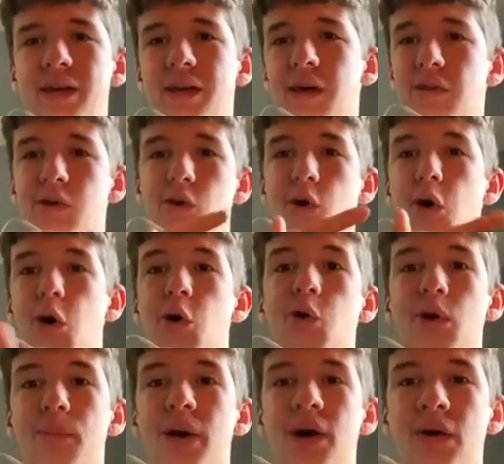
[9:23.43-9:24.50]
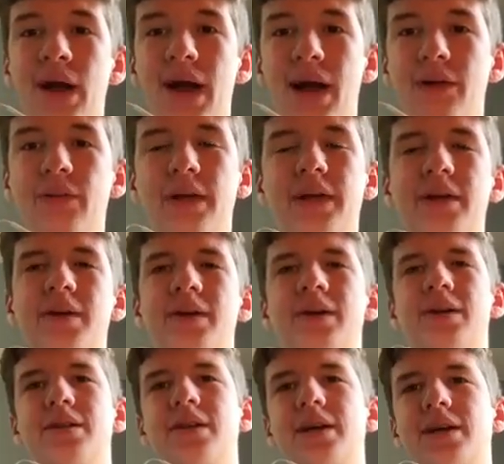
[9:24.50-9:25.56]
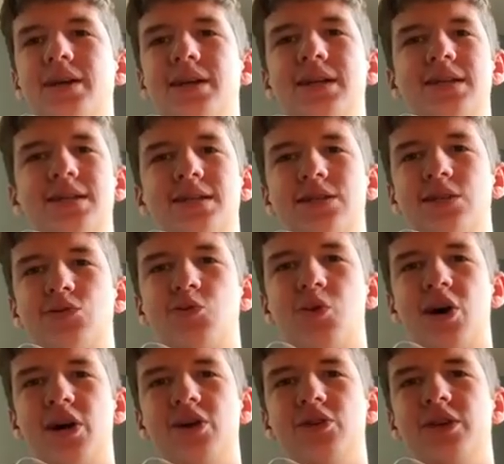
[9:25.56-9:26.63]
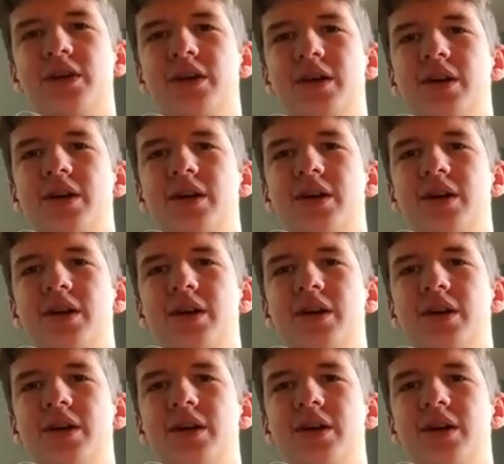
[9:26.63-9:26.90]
and they're all about Hallie. Like, it's just wild.